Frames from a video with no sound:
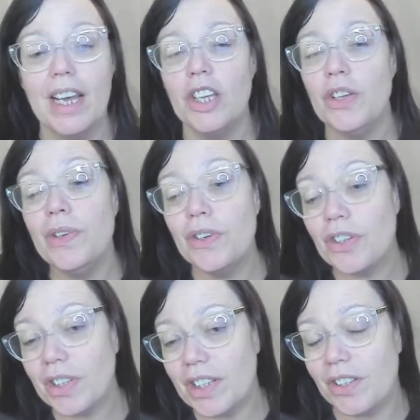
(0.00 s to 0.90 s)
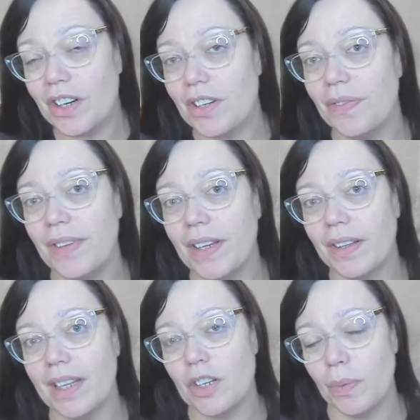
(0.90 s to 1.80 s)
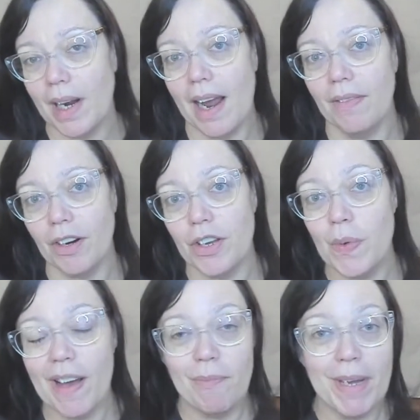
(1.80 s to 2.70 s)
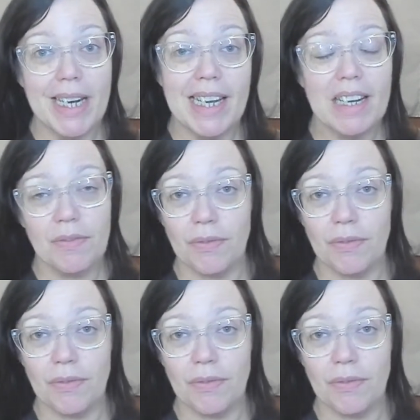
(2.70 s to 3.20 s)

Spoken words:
Usually you start to feel this whenever you have been in